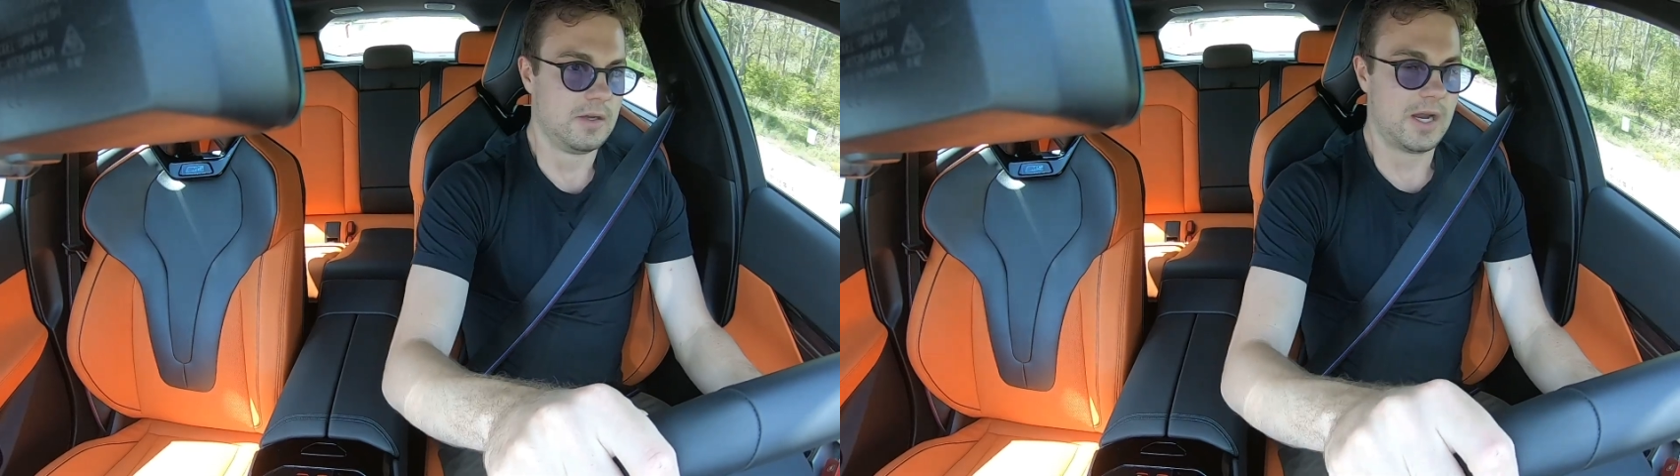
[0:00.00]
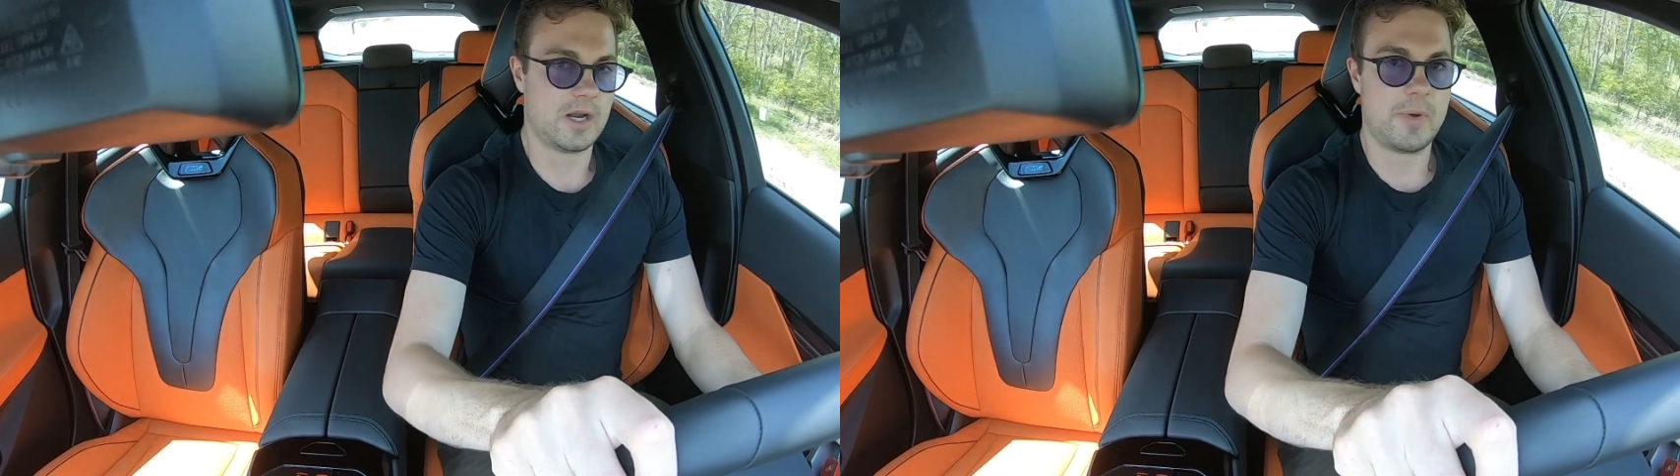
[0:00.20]

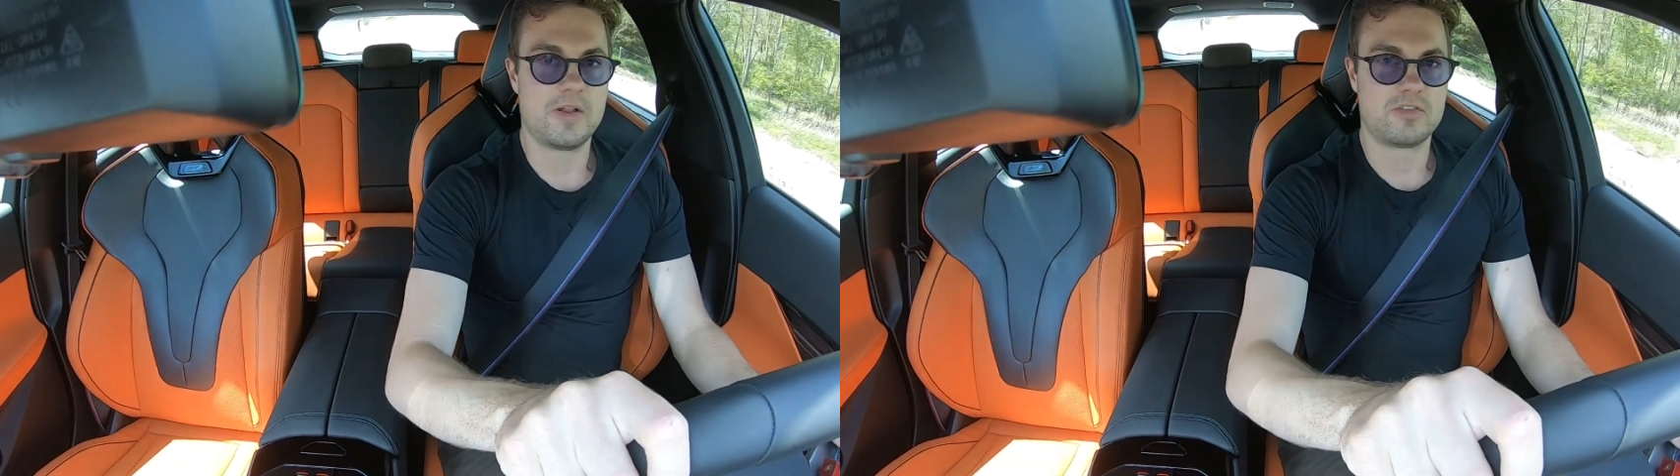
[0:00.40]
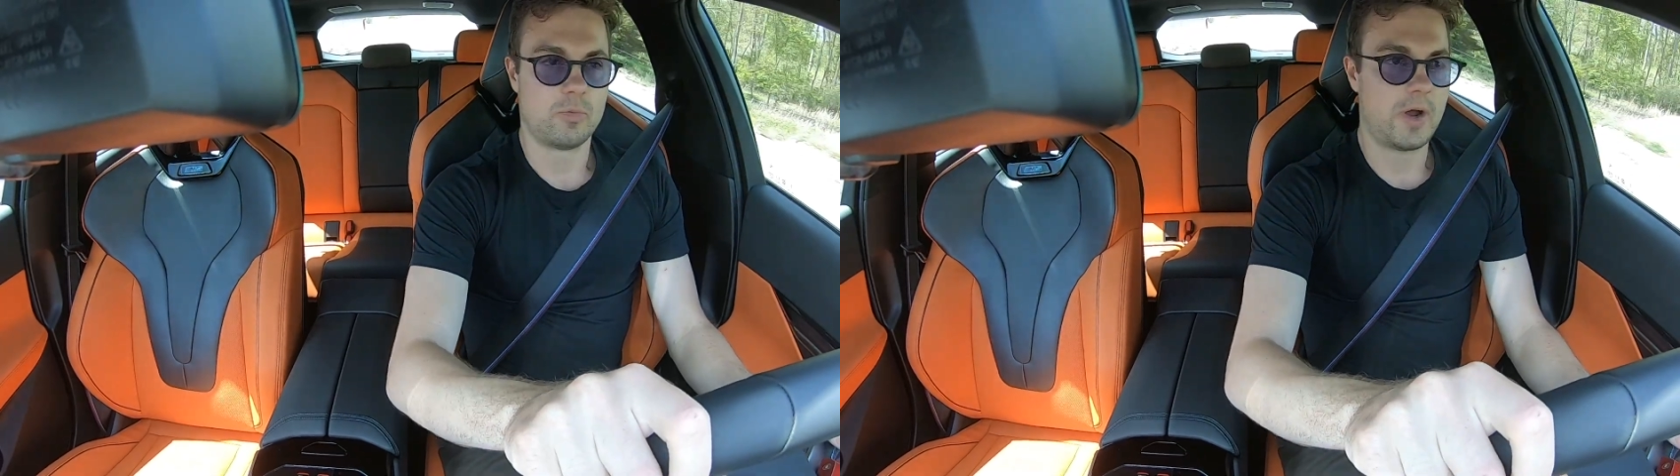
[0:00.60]
kind of
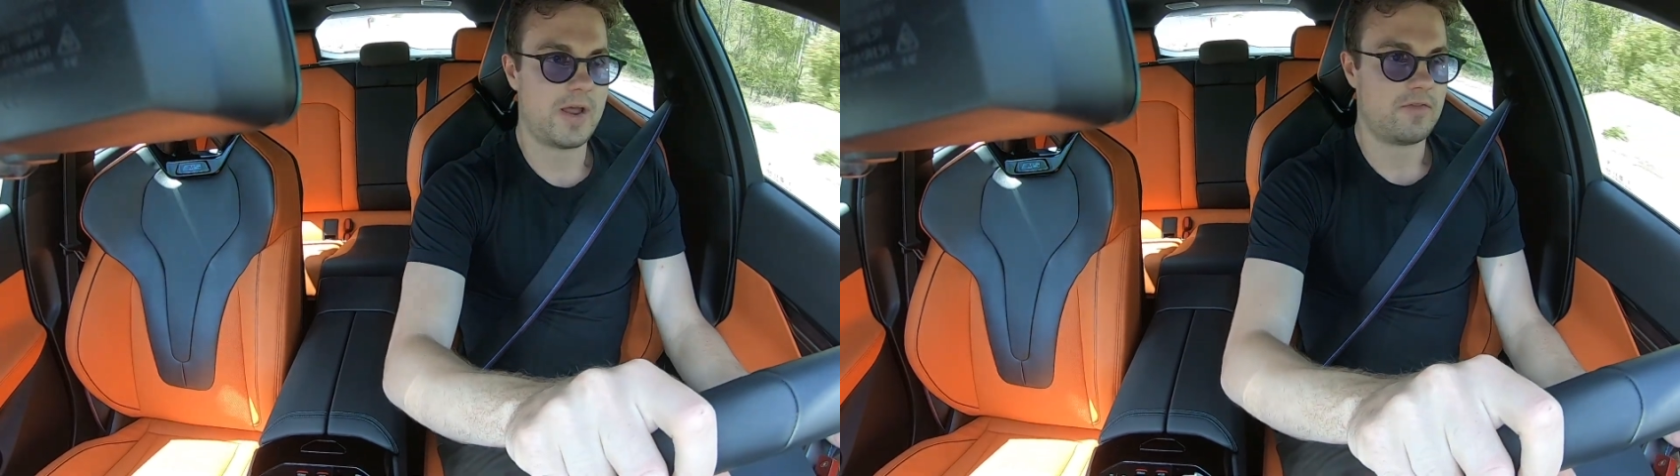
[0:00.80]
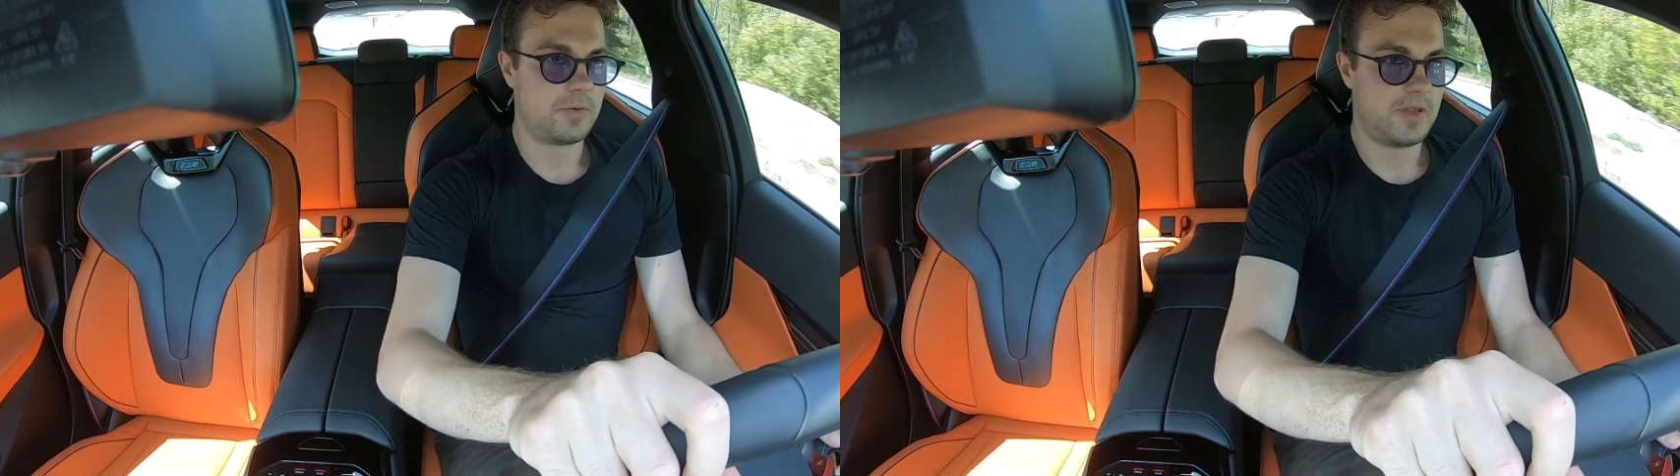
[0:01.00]
made some
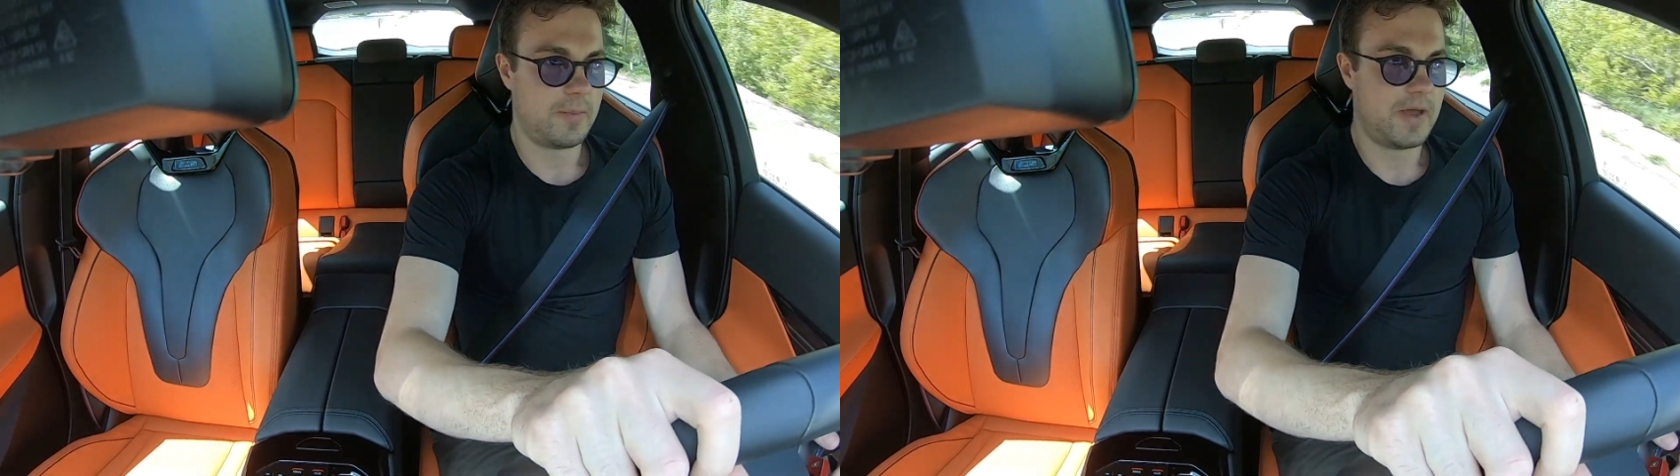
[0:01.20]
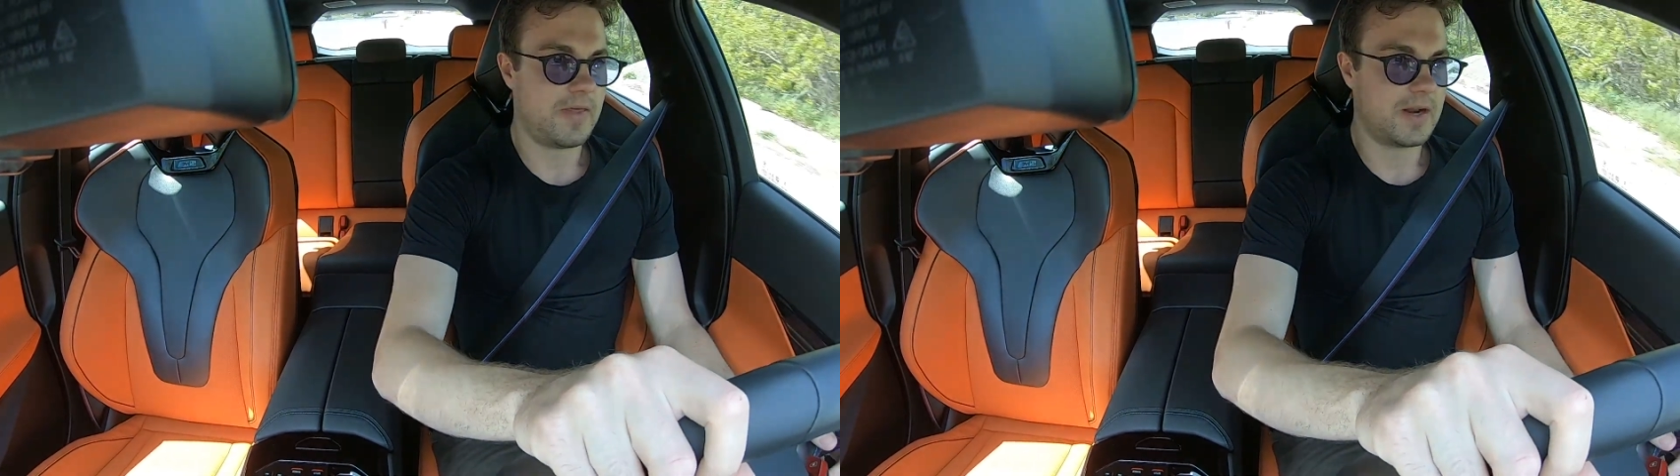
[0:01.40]
waves when they
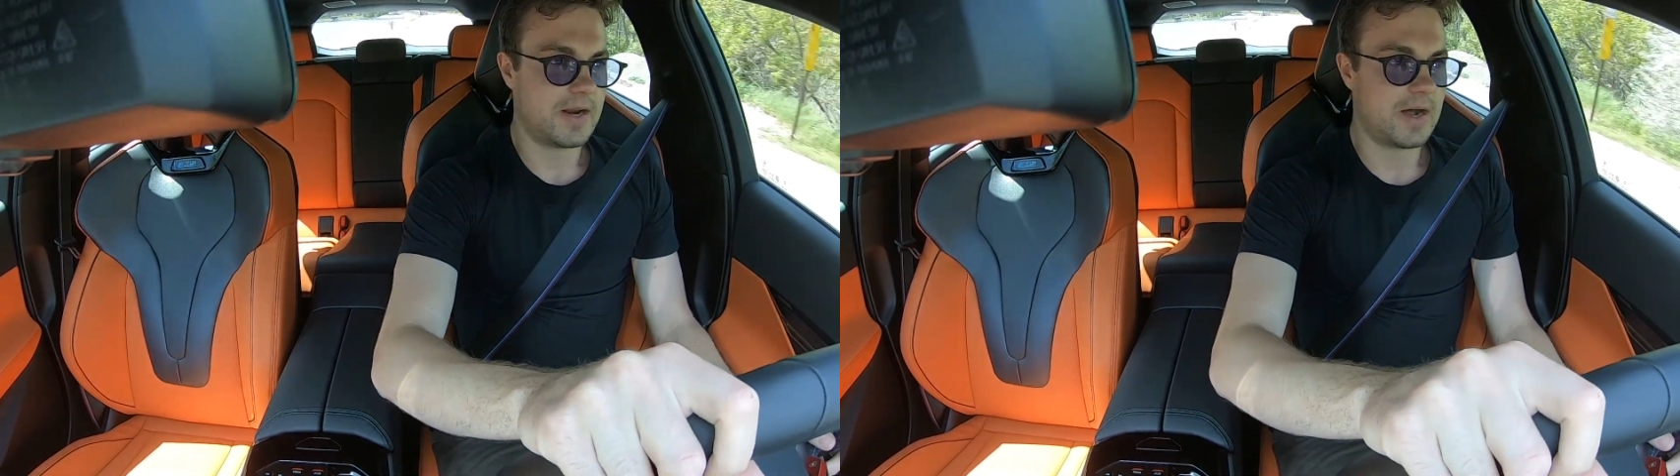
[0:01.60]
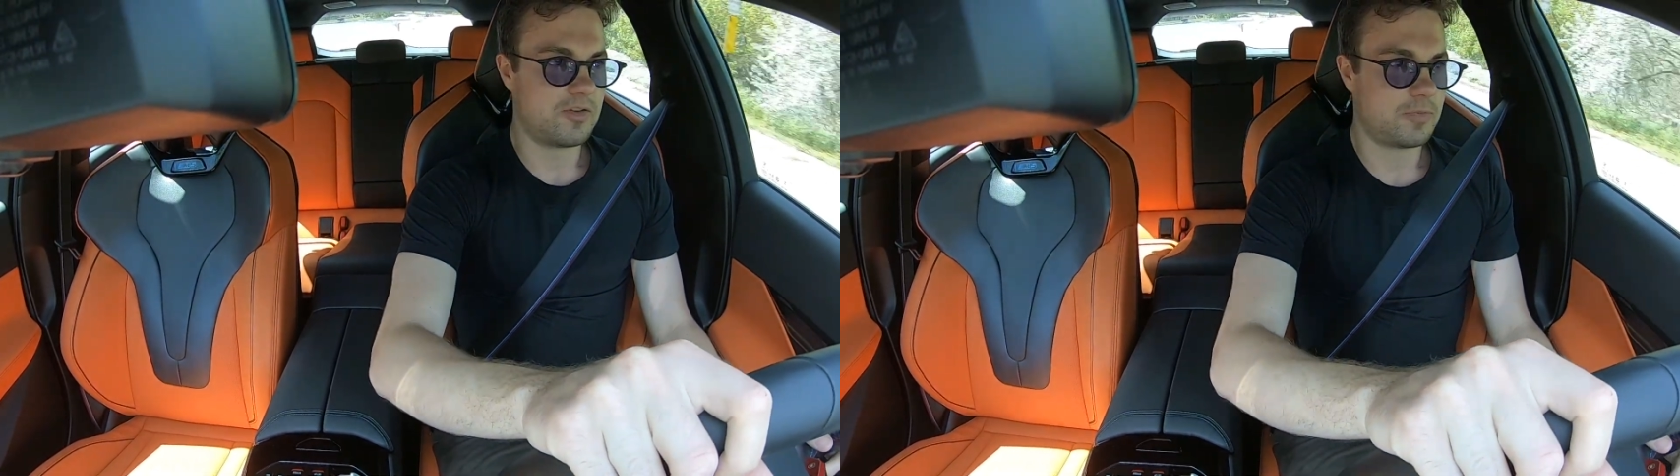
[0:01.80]
made that
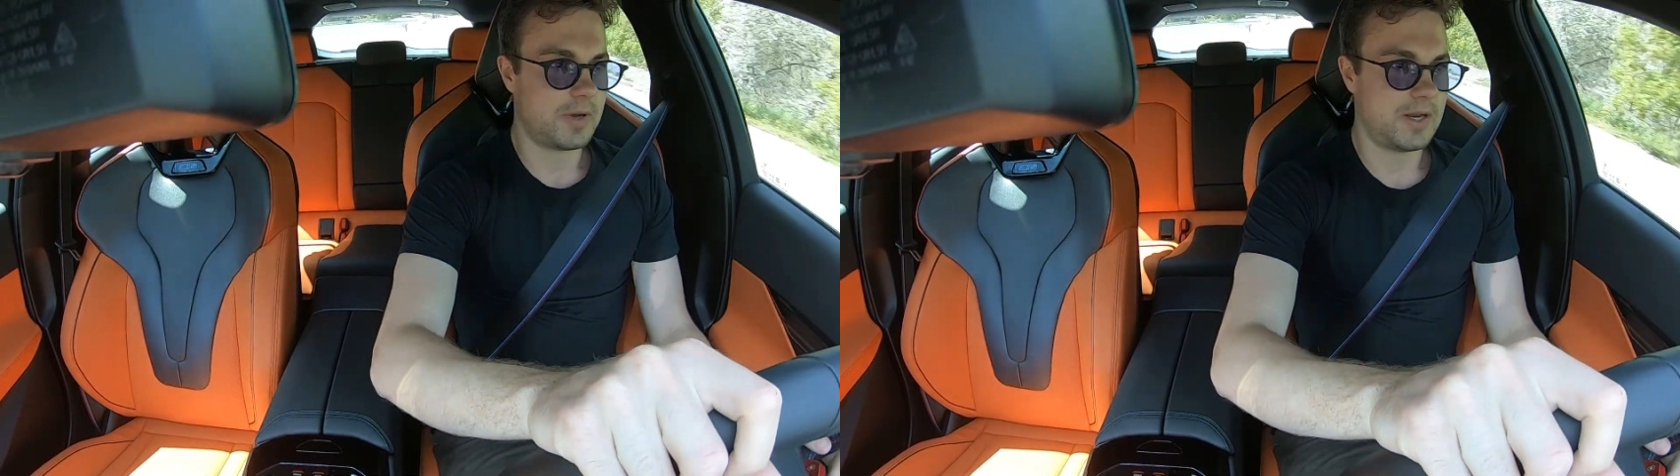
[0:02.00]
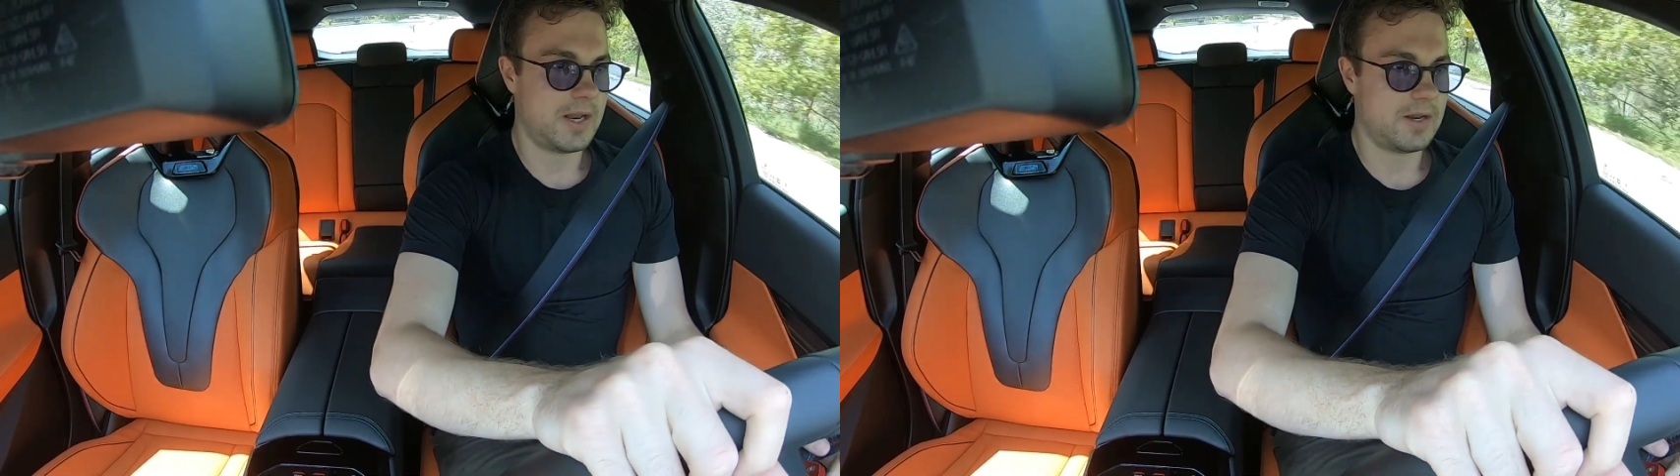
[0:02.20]
announcement,